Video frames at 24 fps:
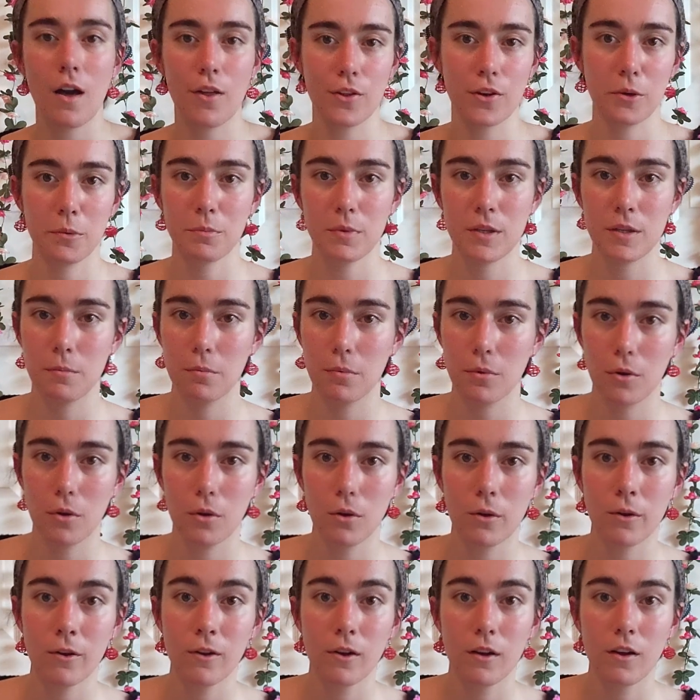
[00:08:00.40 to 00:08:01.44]
other
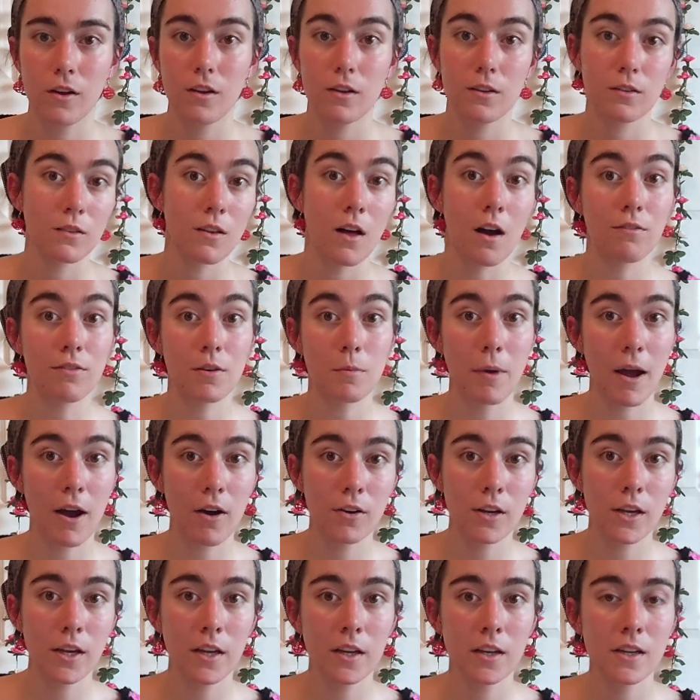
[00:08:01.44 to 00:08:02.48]
people love
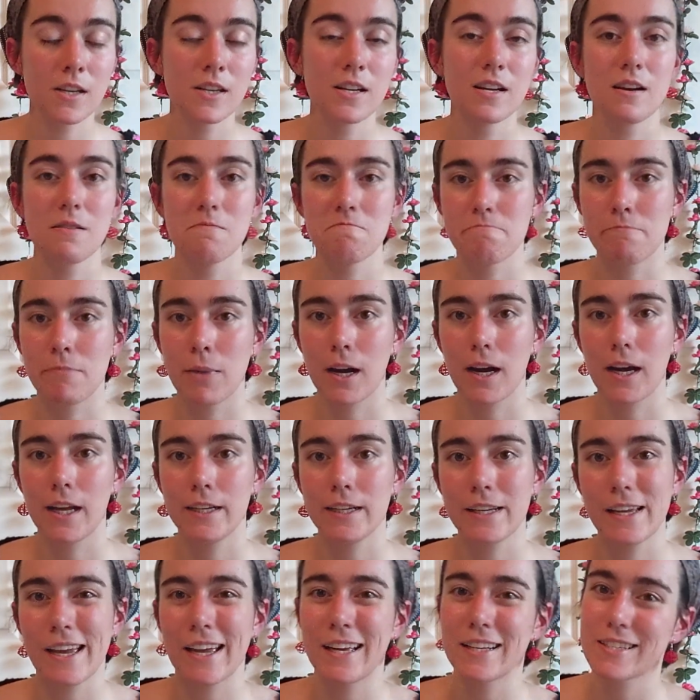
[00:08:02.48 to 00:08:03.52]
about it,
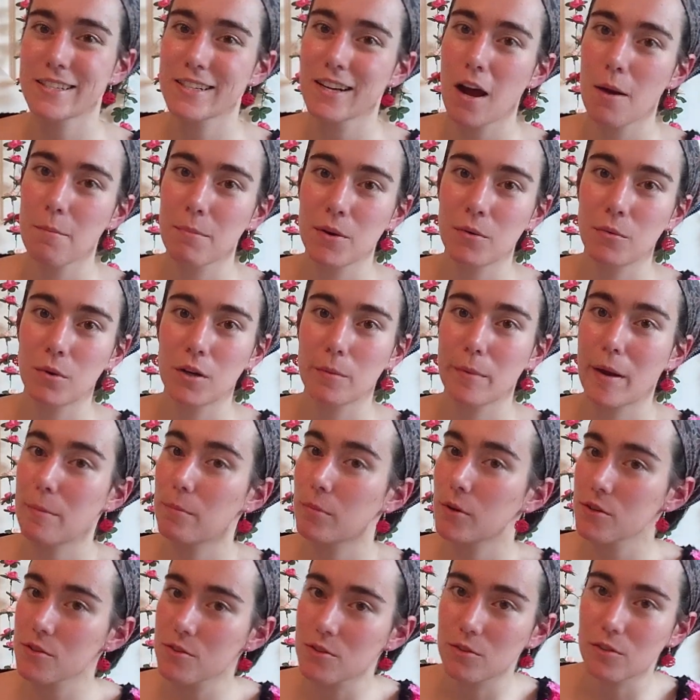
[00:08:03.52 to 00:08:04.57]
but it's not been one of my
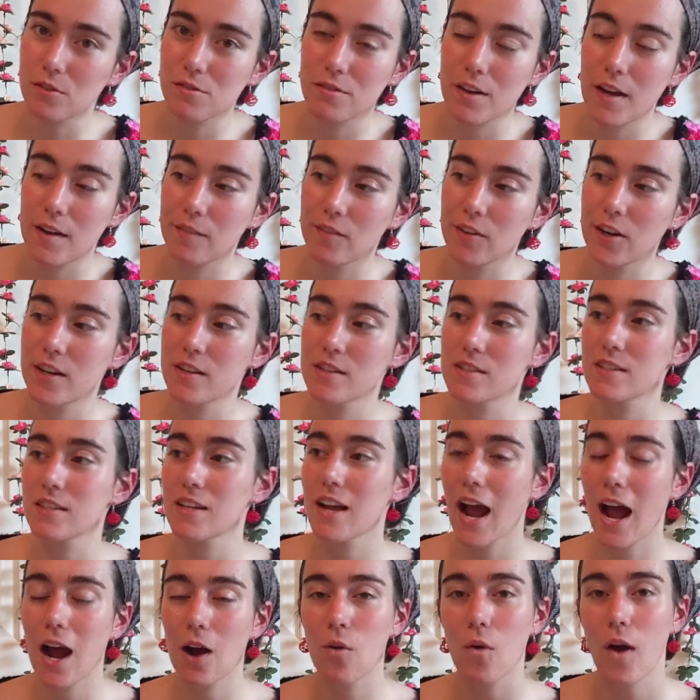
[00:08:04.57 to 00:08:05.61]
personal favorites.
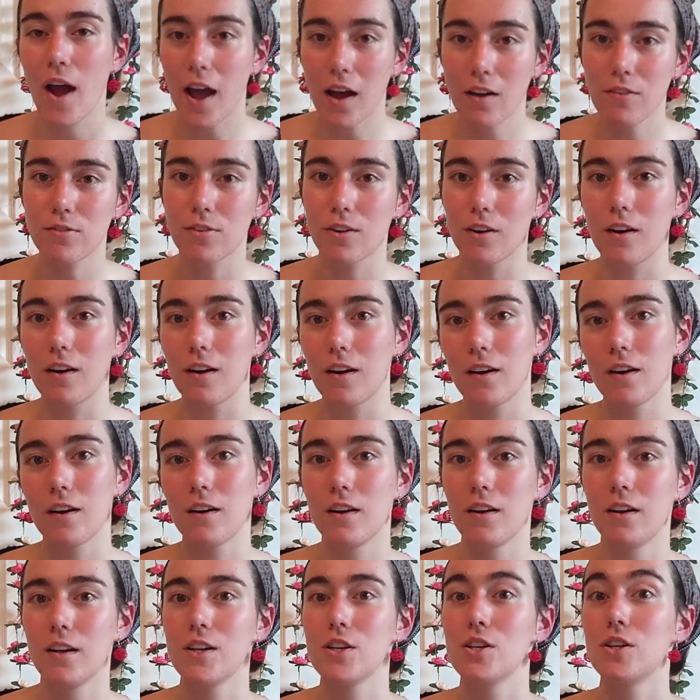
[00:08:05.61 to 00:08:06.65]
However,
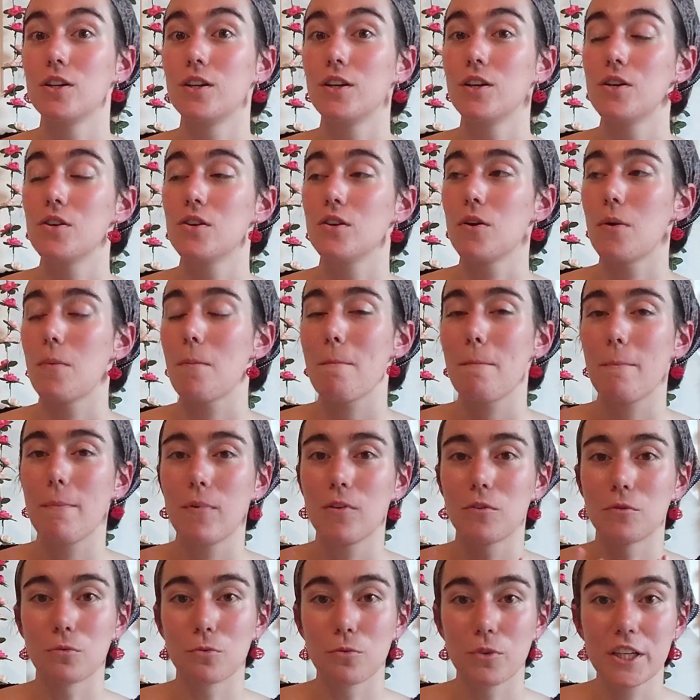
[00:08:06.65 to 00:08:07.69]

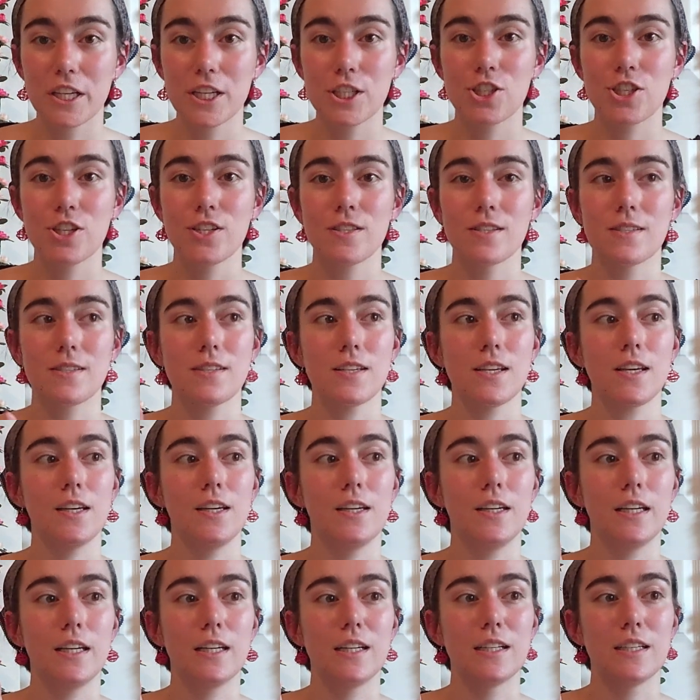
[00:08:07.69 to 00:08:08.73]

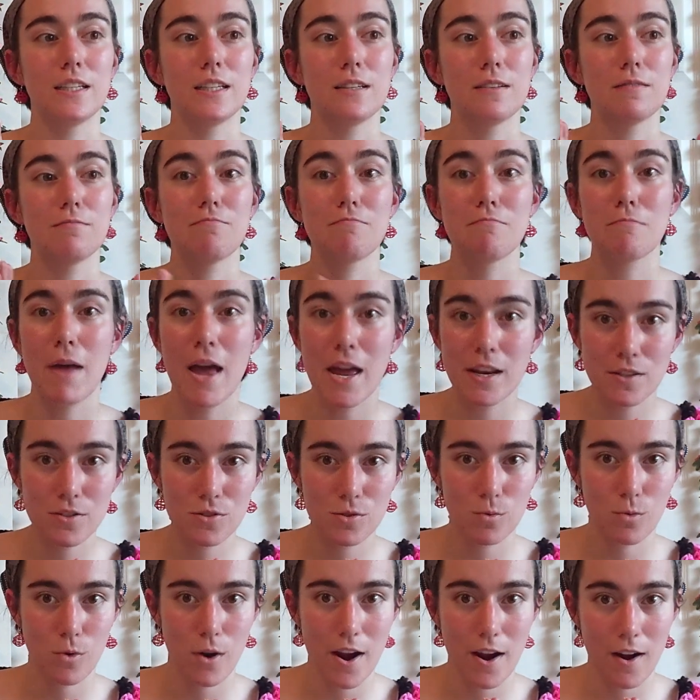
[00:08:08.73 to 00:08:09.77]
Regency
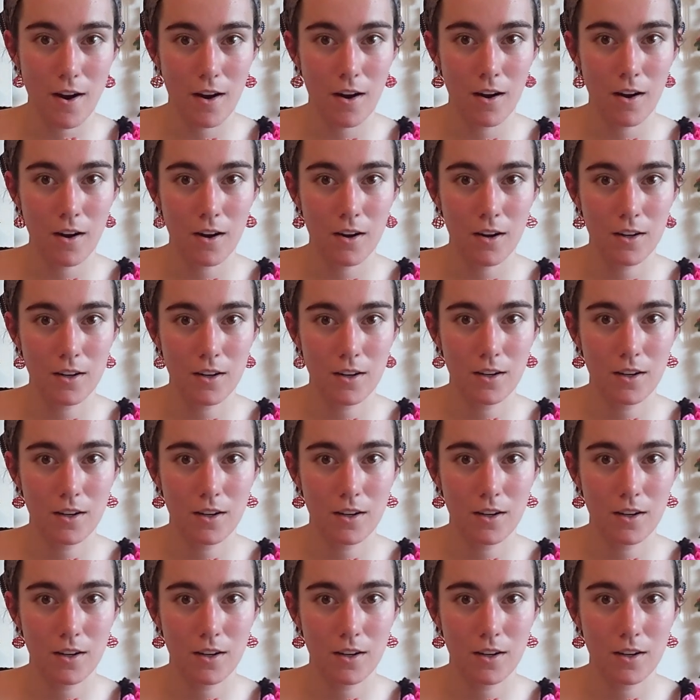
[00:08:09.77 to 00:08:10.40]
menswear